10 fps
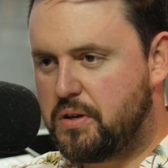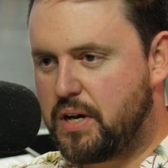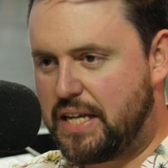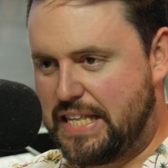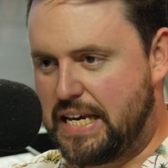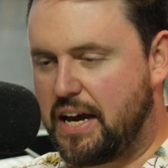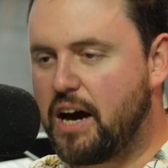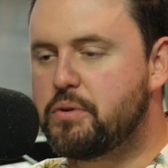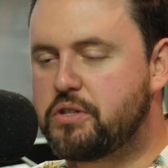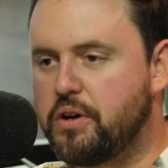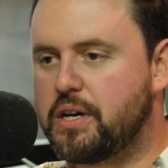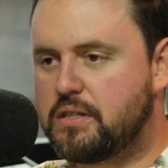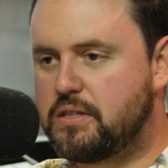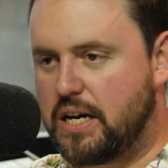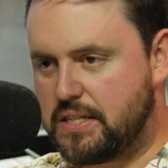I think. I was going
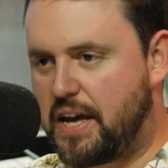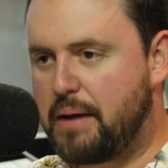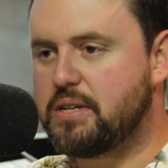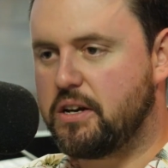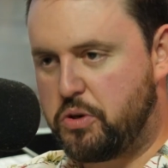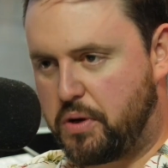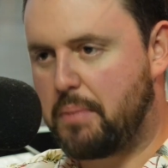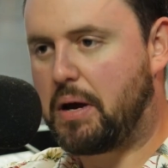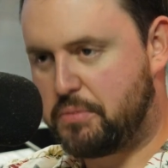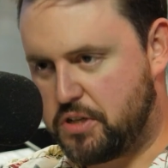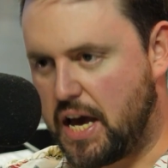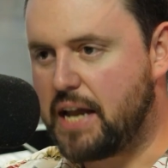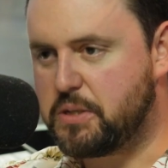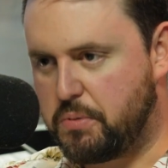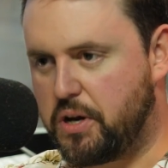down to Cape Town. You were coming up to
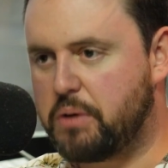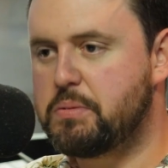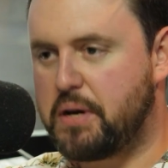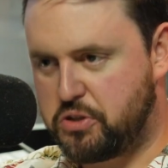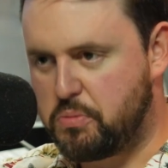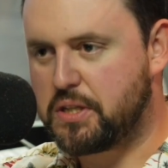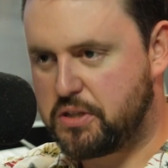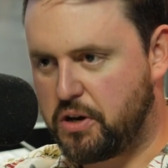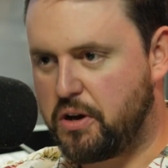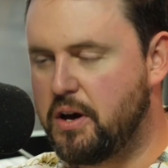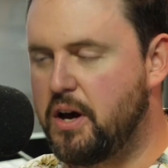Johannesburg. It was about 2 months ago.